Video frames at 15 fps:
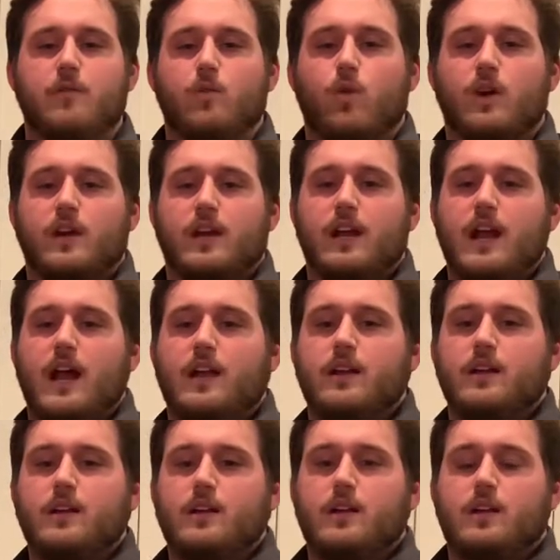working at
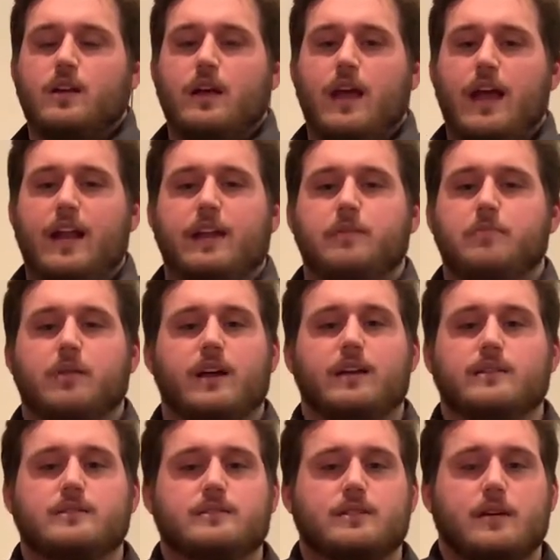any
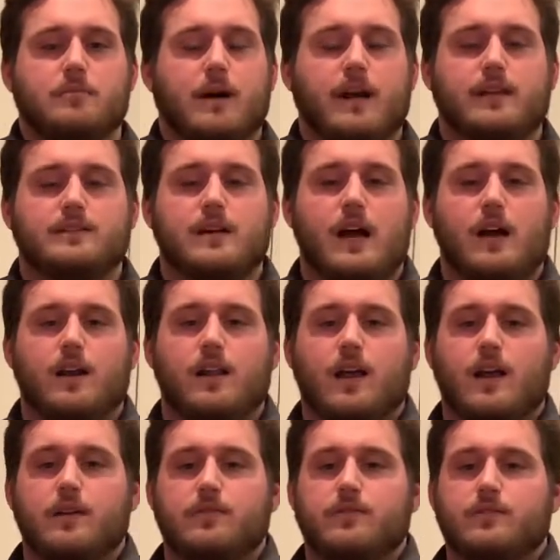place in my entire life.
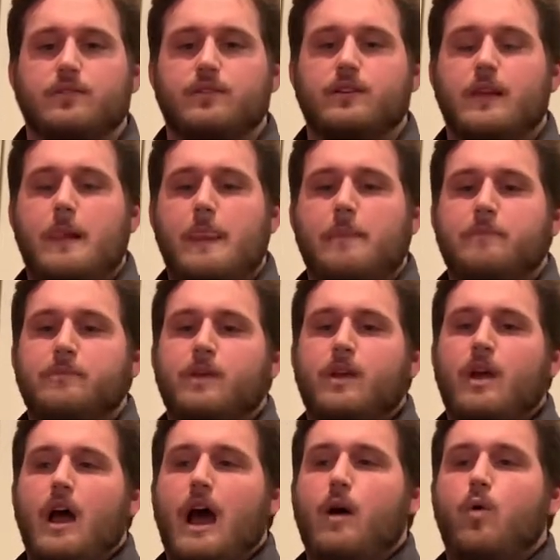
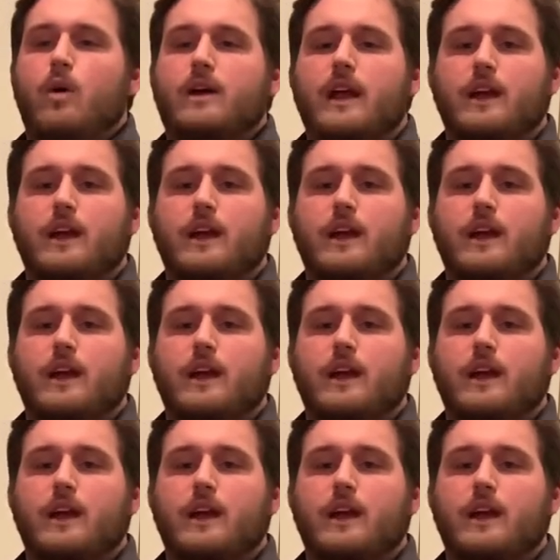I work at